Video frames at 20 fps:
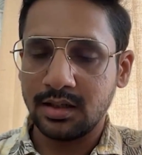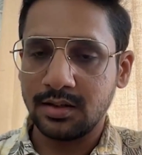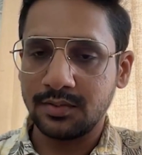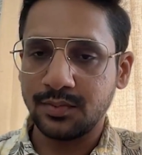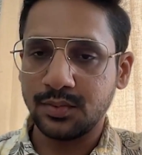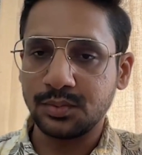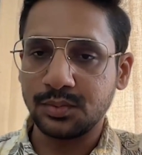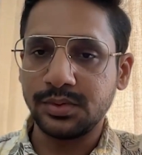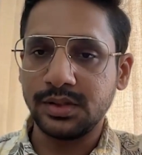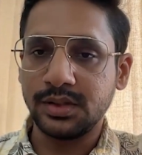
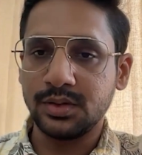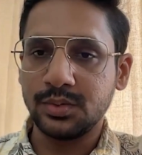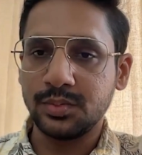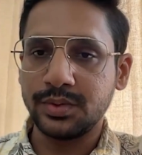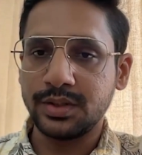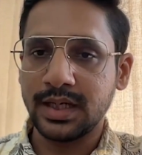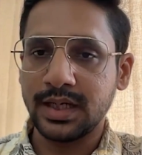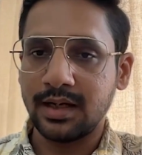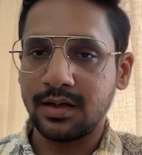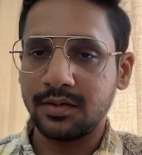for me to
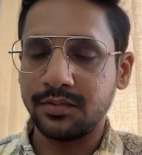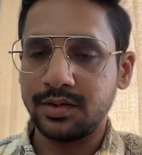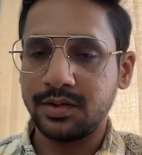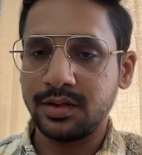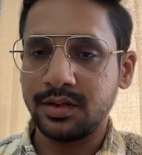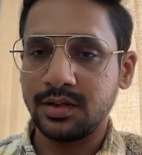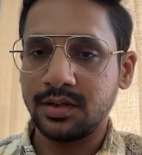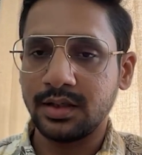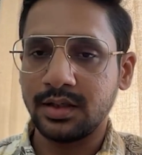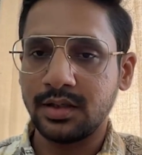be
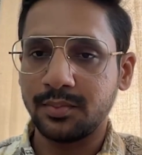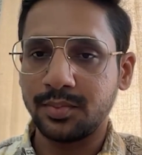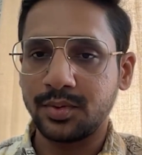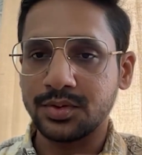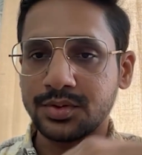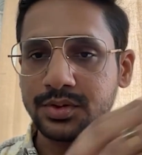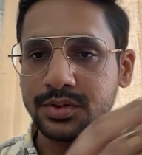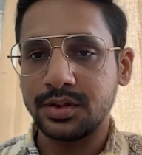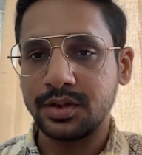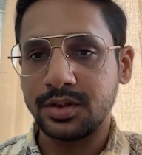having an
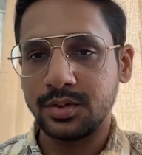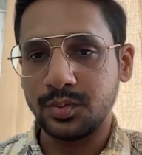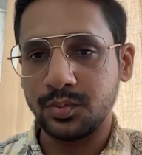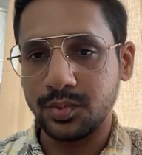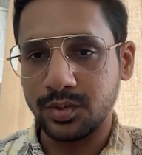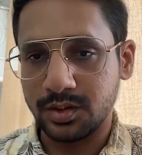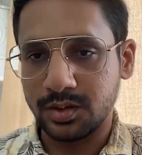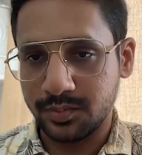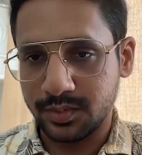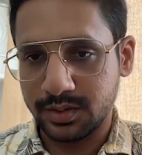opportunity to
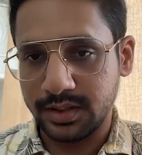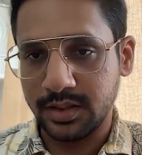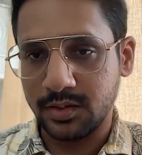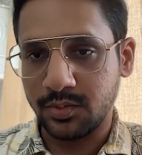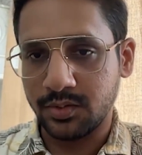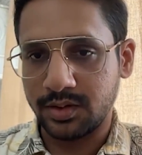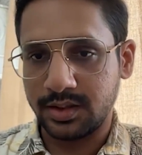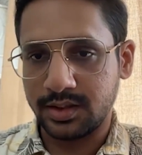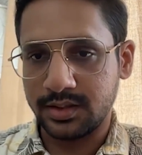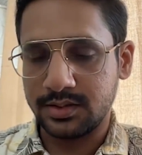work with that
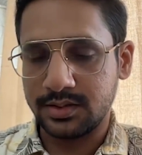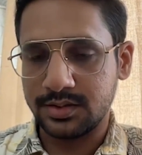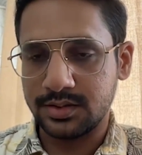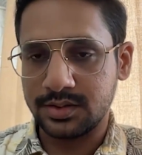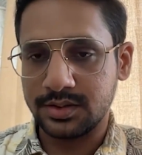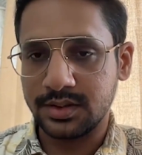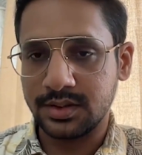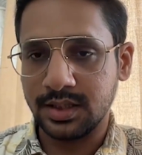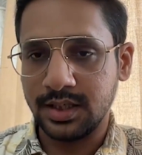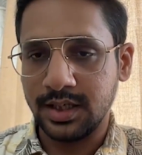
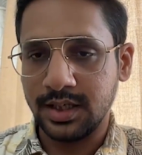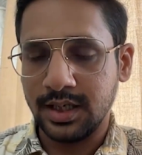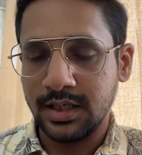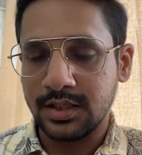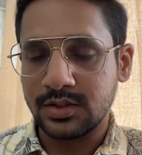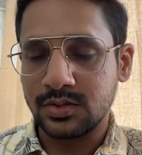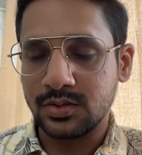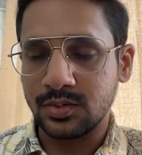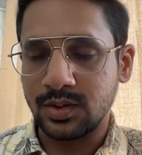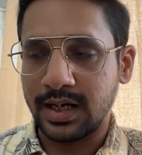organization.
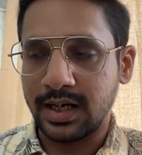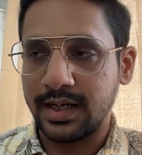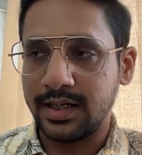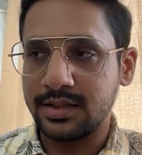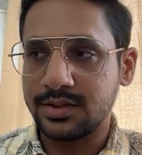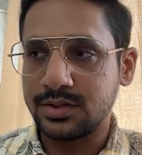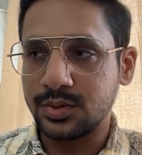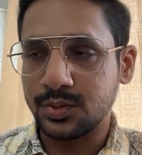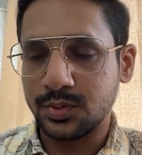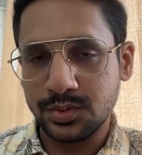So I
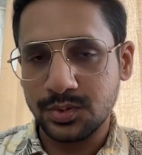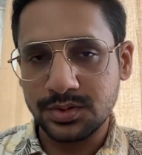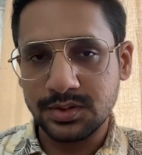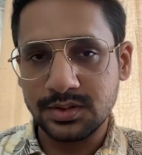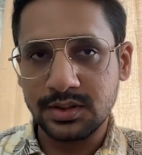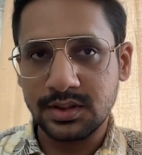chose